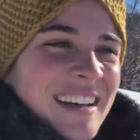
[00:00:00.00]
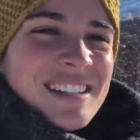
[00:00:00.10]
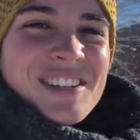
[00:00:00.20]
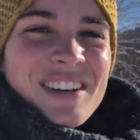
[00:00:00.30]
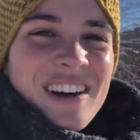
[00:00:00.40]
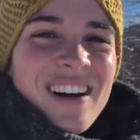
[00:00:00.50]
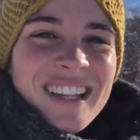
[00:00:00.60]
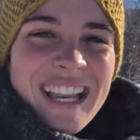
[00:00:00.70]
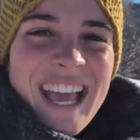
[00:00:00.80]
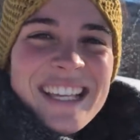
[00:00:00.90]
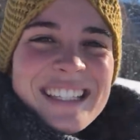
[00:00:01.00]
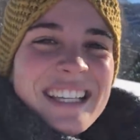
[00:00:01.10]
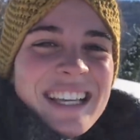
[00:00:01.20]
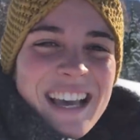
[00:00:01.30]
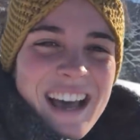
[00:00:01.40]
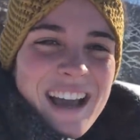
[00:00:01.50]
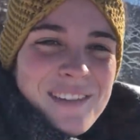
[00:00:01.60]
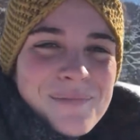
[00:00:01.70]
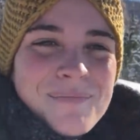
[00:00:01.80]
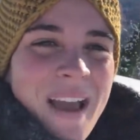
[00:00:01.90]
Enjoy the holidays.
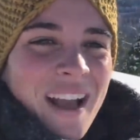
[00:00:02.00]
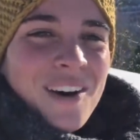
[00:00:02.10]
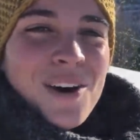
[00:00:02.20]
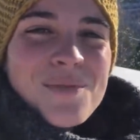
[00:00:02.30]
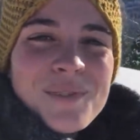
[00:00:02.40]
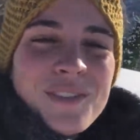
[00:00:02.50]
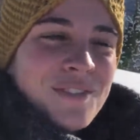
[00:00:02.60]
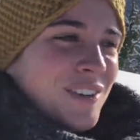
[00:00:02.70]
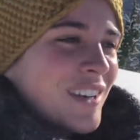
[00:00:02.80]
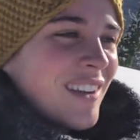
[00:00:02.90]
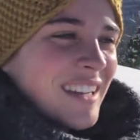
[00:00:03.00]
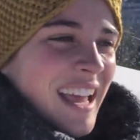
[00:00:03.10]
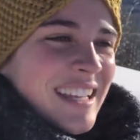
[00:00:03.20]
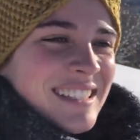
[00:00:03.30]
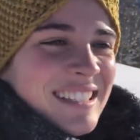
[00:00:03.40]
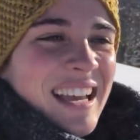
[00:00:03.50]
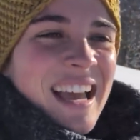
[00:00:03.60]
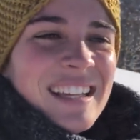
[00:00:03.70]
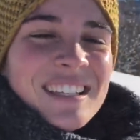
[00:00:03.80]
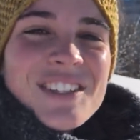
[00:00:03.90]
I'm back home for the holidays
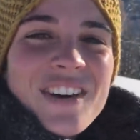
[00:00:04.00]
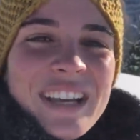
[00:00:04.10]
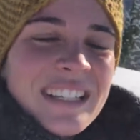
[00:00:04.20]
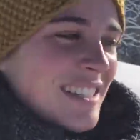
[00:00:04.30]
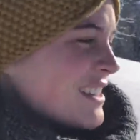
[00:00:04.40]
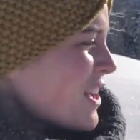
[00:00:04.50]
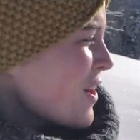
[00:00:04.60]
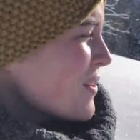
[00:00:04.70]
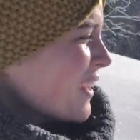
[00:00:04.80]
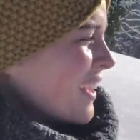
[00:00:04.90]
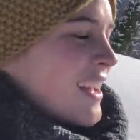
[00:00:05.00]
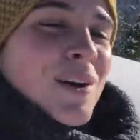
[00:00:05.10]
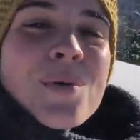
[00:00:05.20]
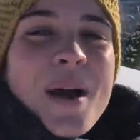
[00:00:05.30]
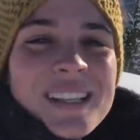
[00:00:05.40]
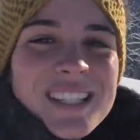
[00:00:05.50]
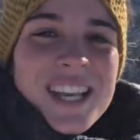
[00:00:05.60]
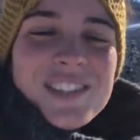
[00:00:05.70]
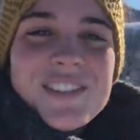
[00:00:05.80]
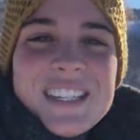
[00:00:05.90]
and enjoying the snow. Quite the
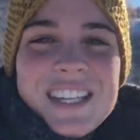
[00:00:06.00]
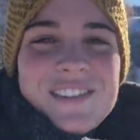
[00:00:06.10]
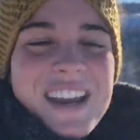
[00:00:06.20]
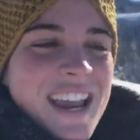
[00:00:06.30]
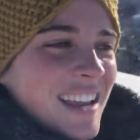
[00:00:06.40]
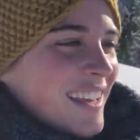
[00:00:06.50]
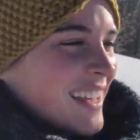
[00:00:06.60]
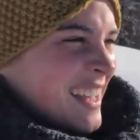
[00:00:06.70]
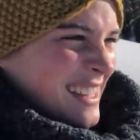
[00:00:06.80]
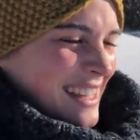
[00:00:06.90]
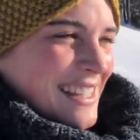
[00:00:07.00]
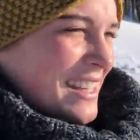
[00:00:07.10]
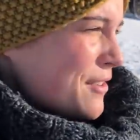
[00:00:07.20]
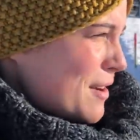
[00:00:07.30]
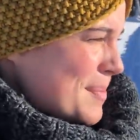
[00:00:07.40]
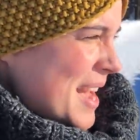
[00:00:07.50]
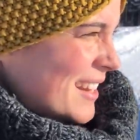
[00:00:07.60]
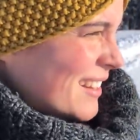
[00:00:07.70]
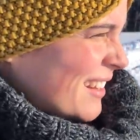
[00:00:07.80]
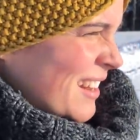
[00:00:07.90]
change of scenery since the
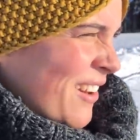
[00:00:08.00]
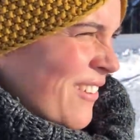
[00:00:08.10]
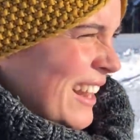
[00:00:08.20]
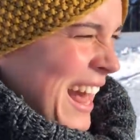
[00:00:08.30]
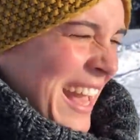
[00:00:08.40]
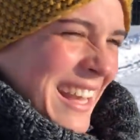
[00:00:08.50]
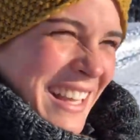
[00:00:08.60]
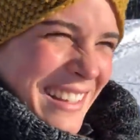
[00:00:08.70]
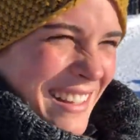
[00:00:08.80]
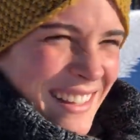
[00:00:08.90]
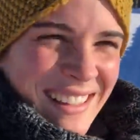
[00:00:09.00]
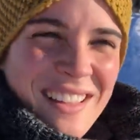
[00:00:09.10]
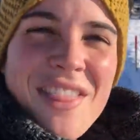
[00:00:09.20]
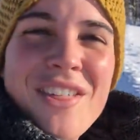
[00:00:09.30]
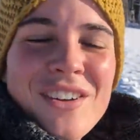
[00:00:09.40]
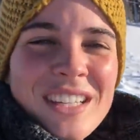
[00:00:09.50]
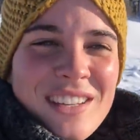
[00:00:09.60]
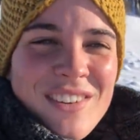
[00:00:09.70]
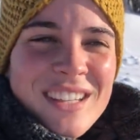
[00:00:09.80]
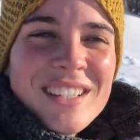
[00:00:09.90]
Caribbean, and only like 30
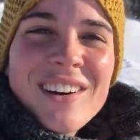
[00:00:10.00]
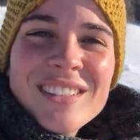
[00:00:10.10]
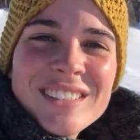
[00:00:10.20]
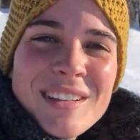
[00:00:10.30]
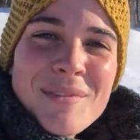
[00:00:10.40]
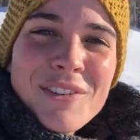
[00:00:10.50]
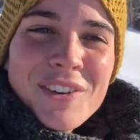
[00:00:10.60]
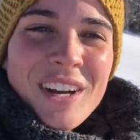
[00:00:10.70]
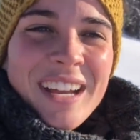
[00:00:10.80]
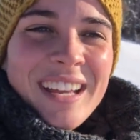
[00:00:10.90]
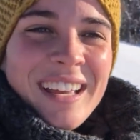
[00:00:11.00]
degrees colder than before.